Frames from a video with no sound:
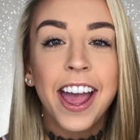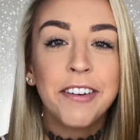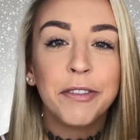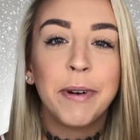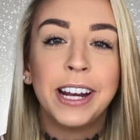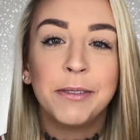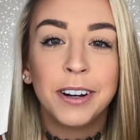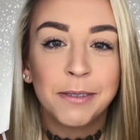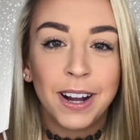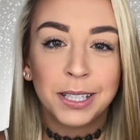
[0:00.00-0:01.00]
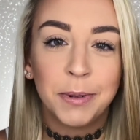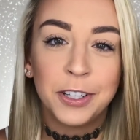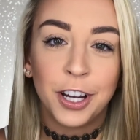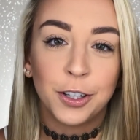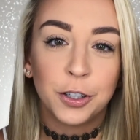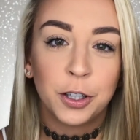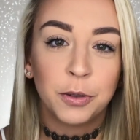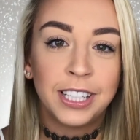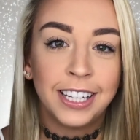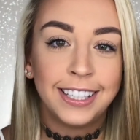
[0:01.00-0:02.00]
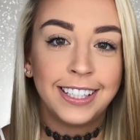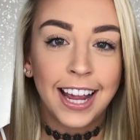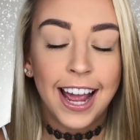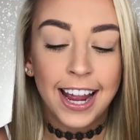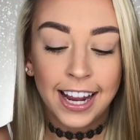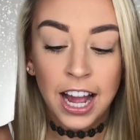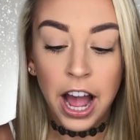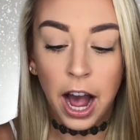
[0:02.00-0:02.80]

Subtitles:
Hey everybody, welcome back to my channel. So today